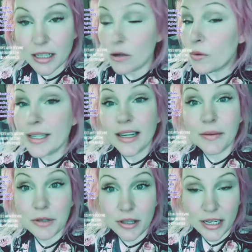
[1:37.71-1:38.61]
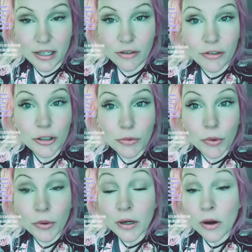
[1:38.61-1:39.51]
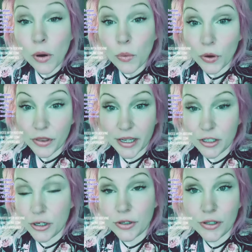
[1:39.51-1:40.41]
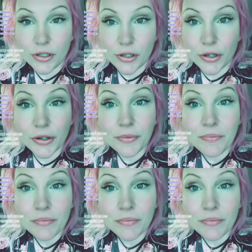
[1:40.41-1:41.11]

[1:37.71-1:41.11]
It's always up to the individual what they choose to do.